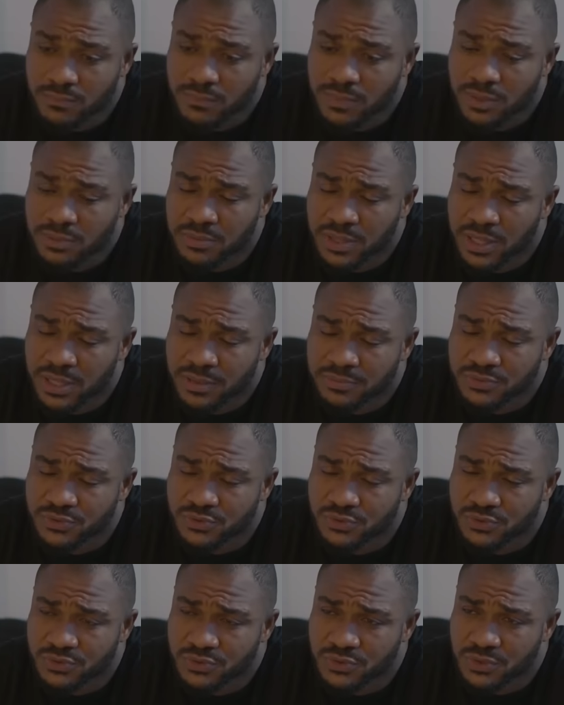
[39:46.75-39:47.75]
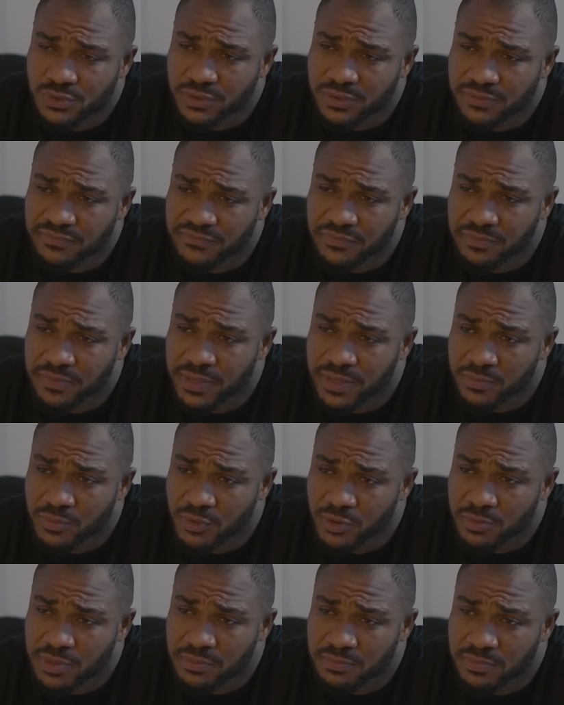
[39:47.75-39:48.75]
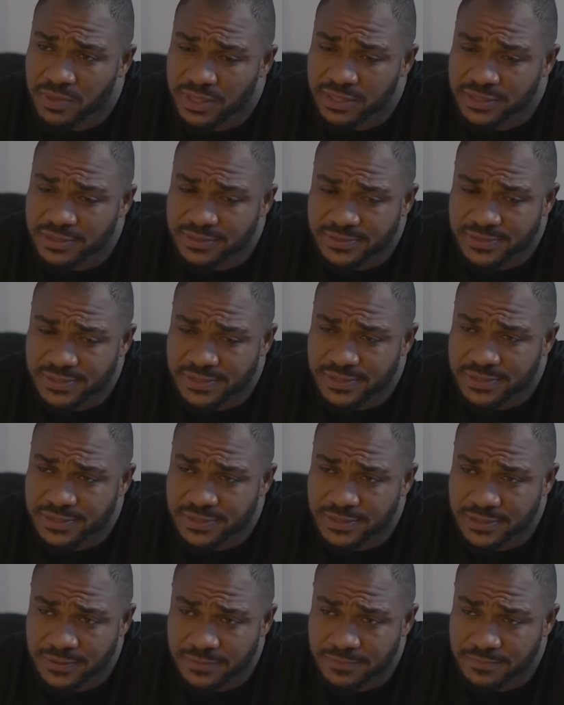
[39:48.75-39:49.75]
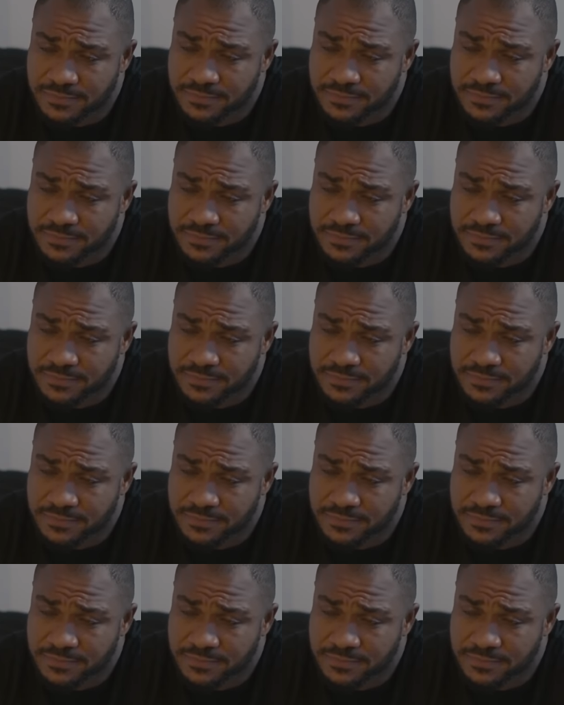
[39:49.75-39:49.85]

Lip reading: Baby, I'm so sorry for my mom and my sister.